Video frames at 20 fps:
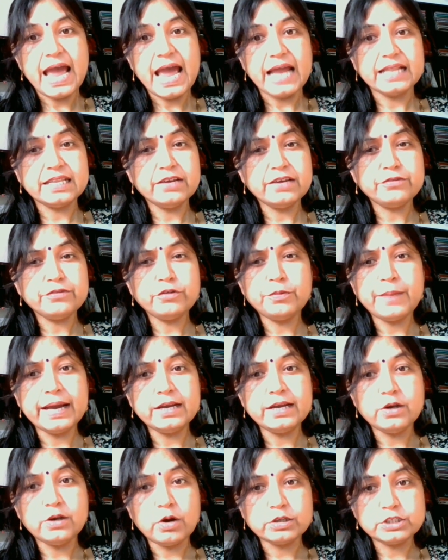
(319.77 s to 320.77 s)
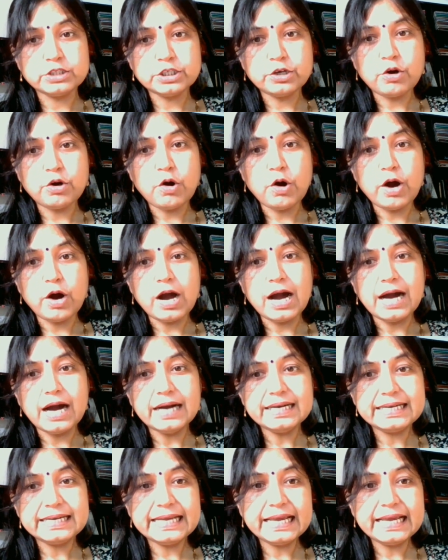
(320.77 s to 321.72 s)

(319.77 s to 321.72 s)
and therefore by logic a